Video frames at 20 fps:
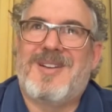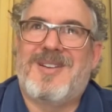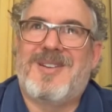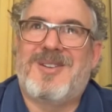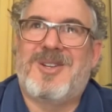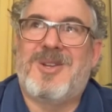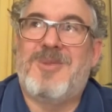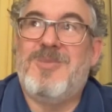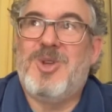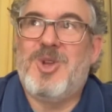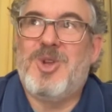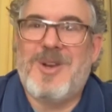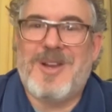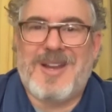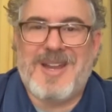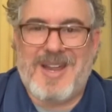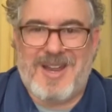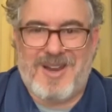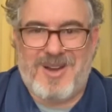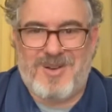
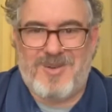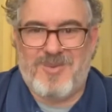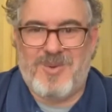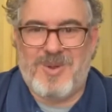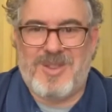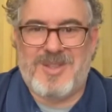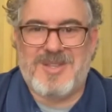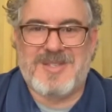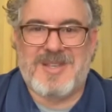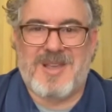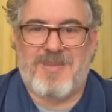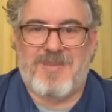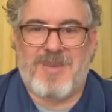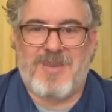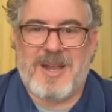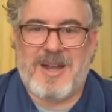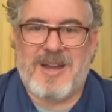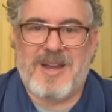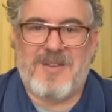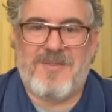communicate with
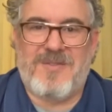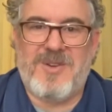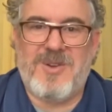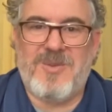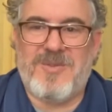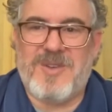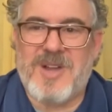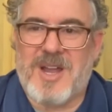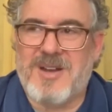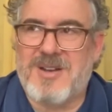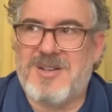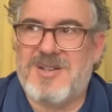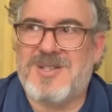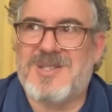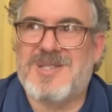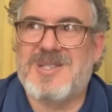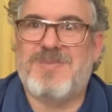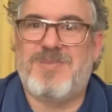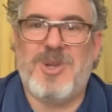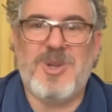somebody, if you've got a
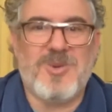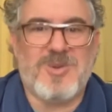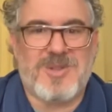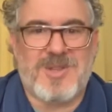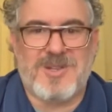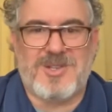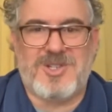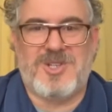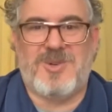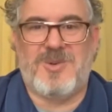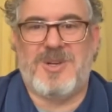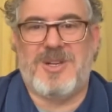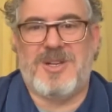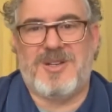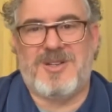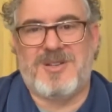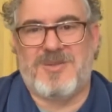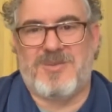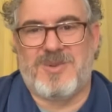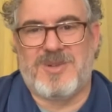dispute that you
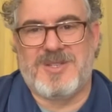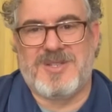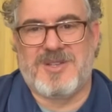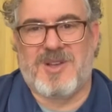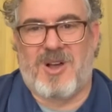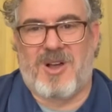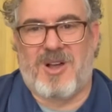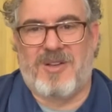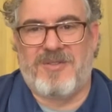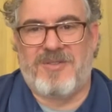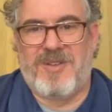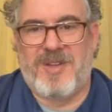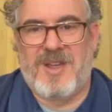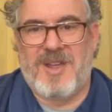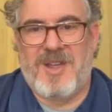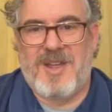need to resolve?